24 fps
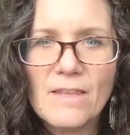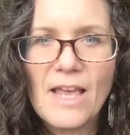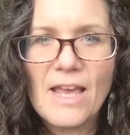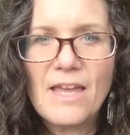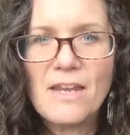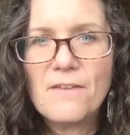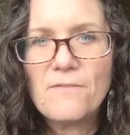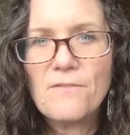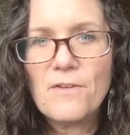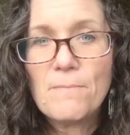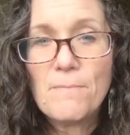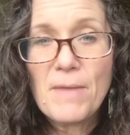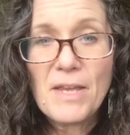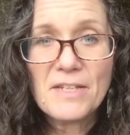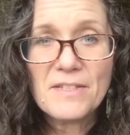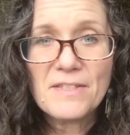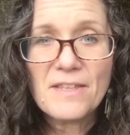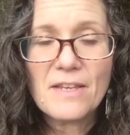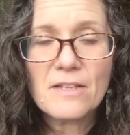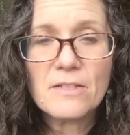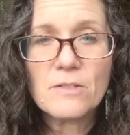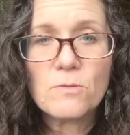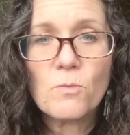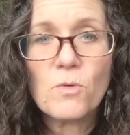And if it makes
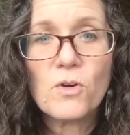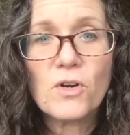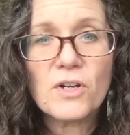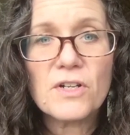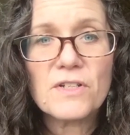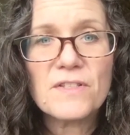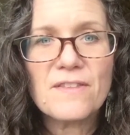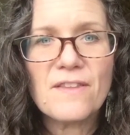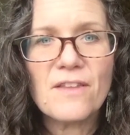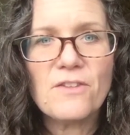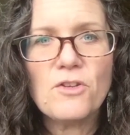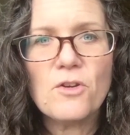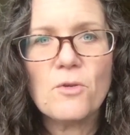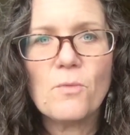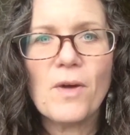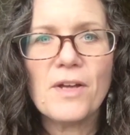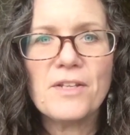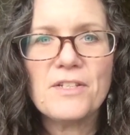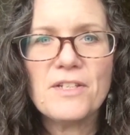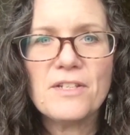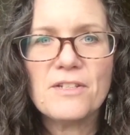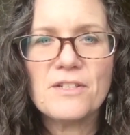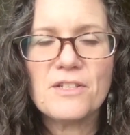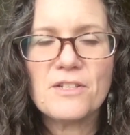things worse, then you'll
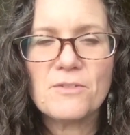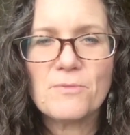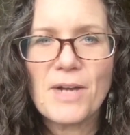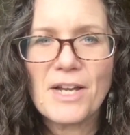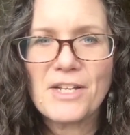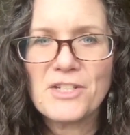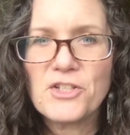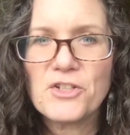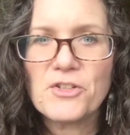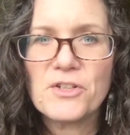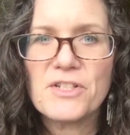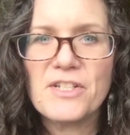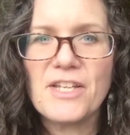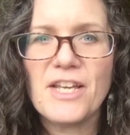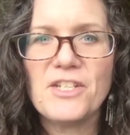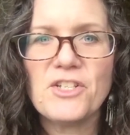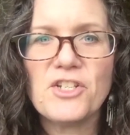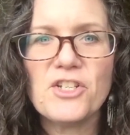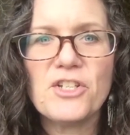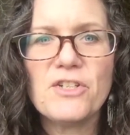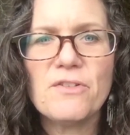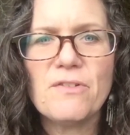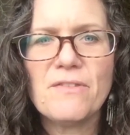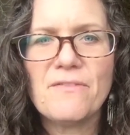want to direct your
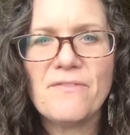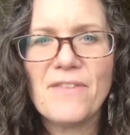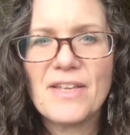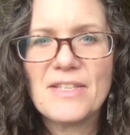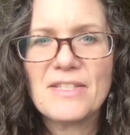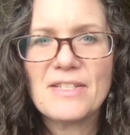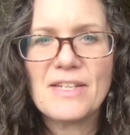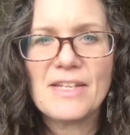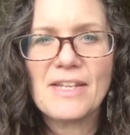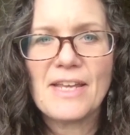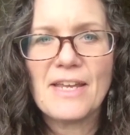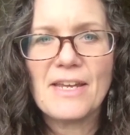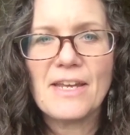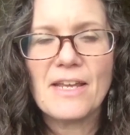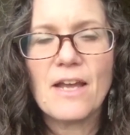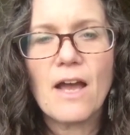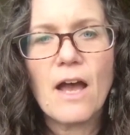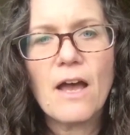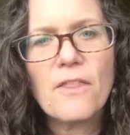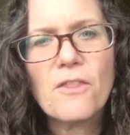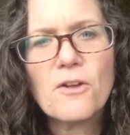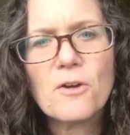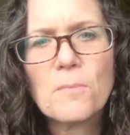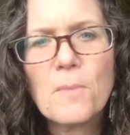attention to investigating
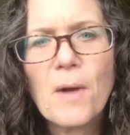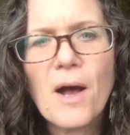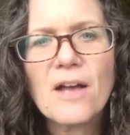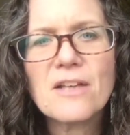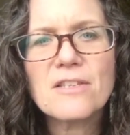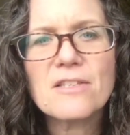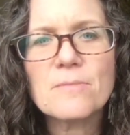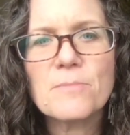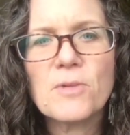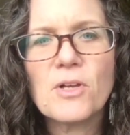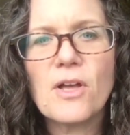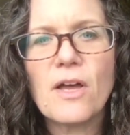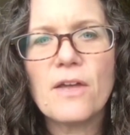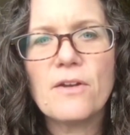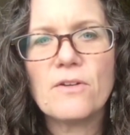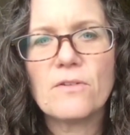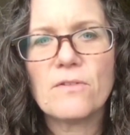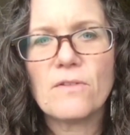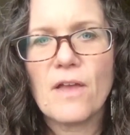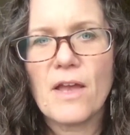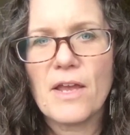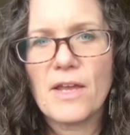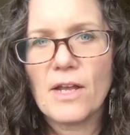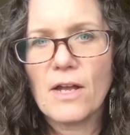other possible
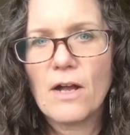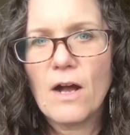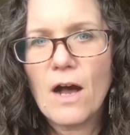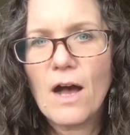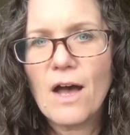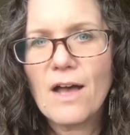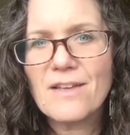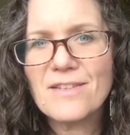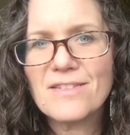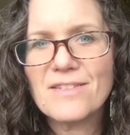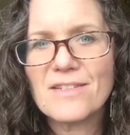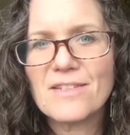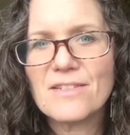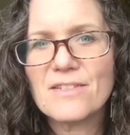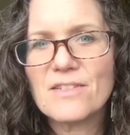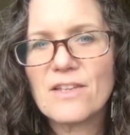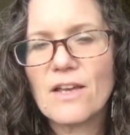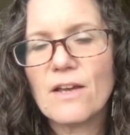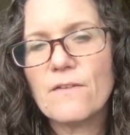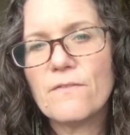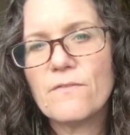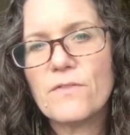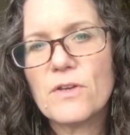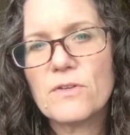underlying causes
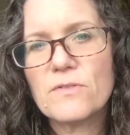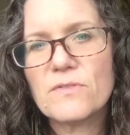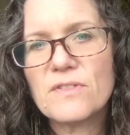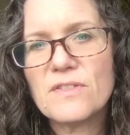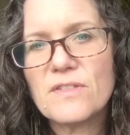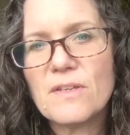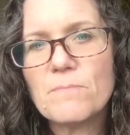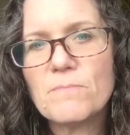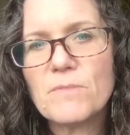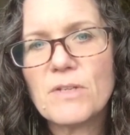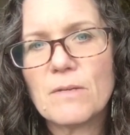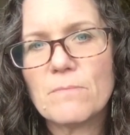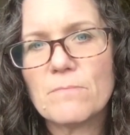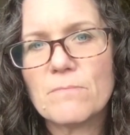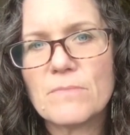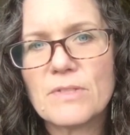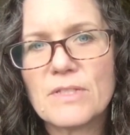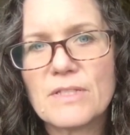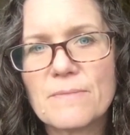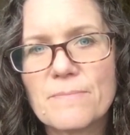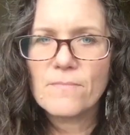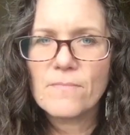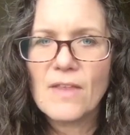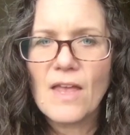of those
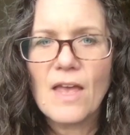symptoms.